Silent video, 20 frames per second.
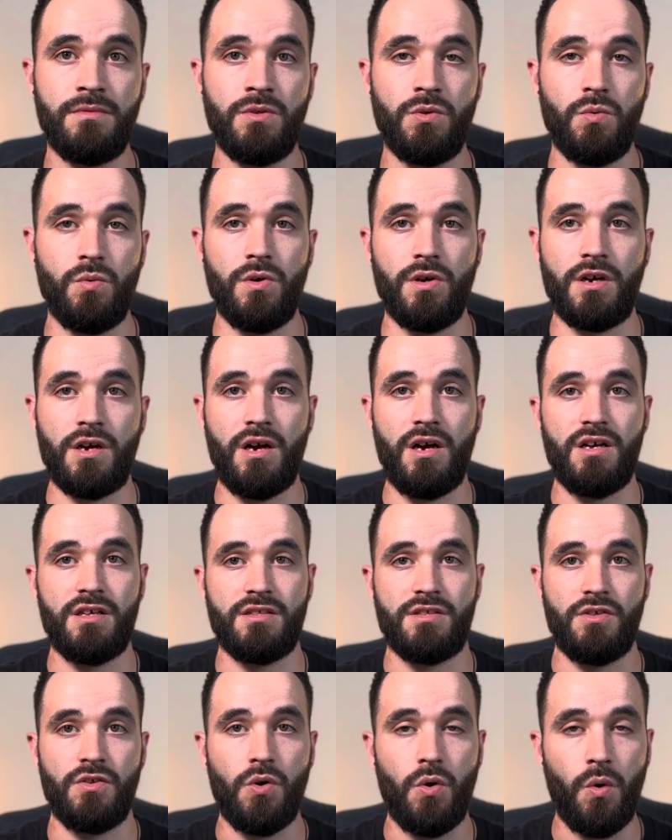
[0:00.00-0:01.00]
will
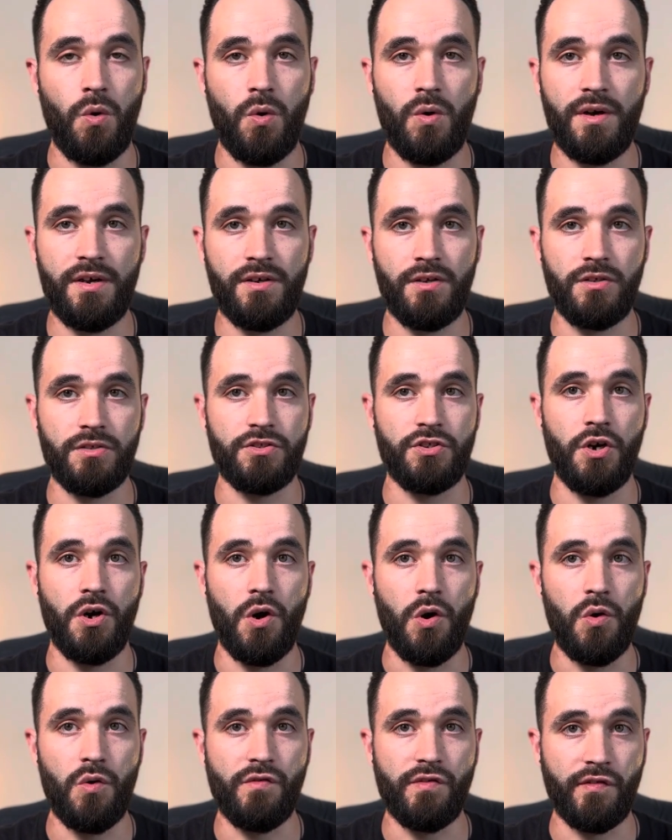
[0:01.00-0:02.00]
cause an oil to
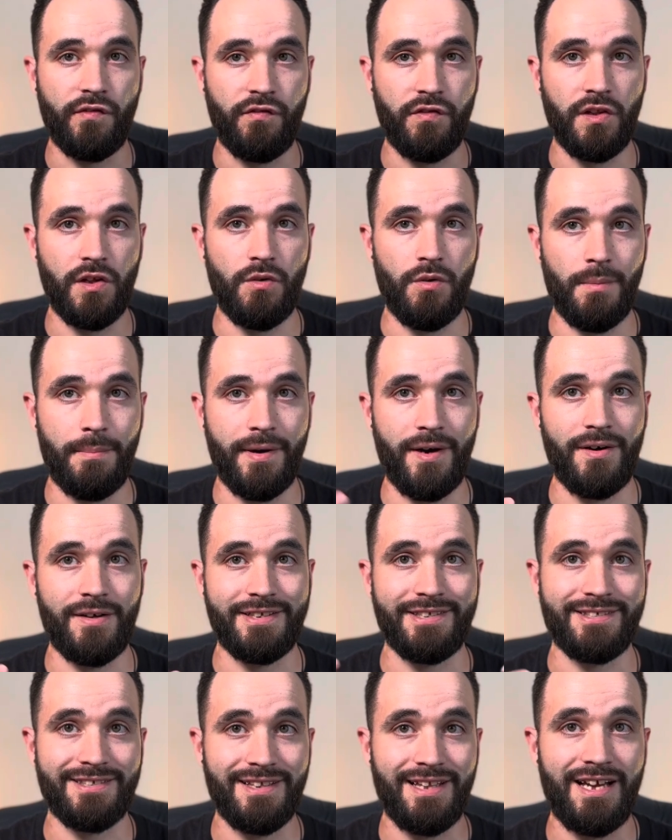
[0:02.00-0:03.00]
overflow
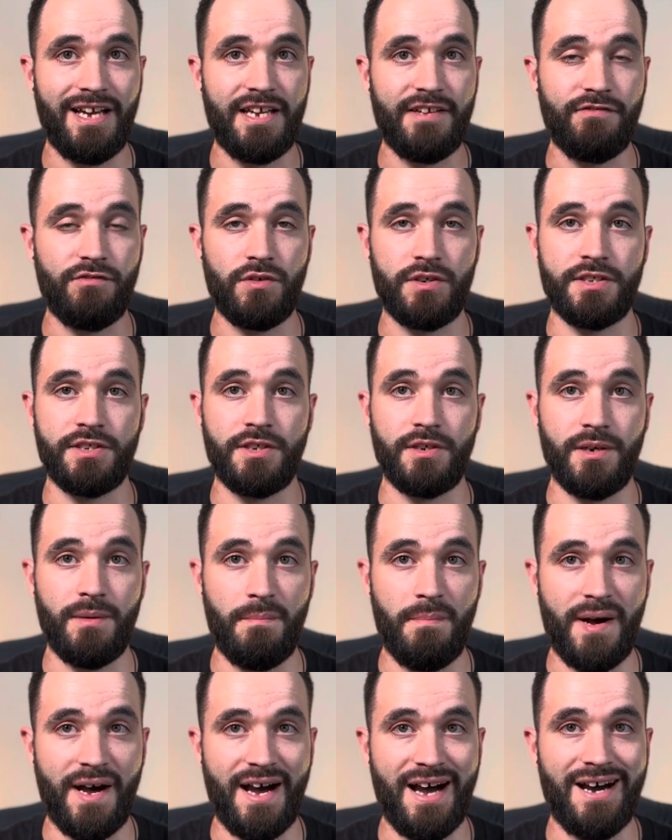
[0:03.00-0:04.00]
upon your life, where you're
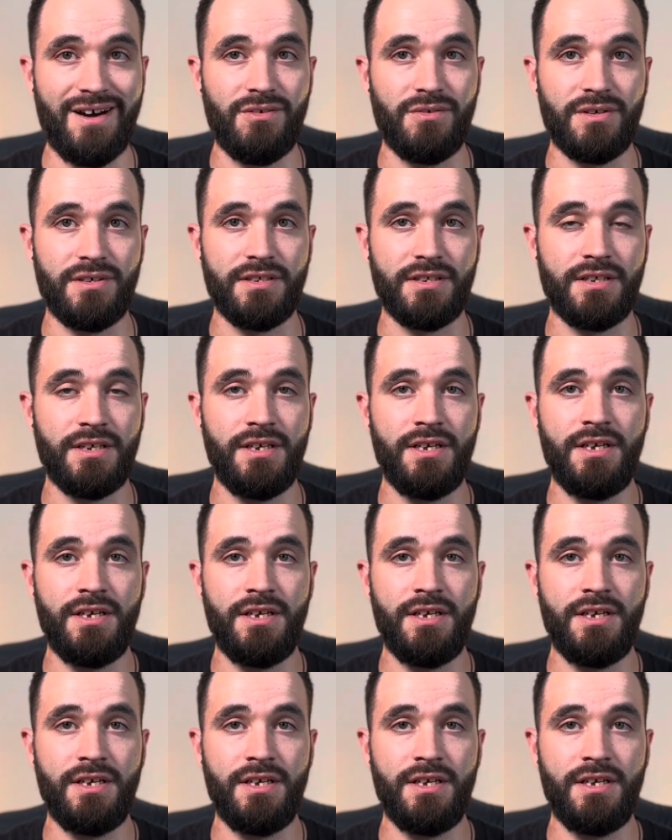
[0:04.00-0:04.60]
empowered,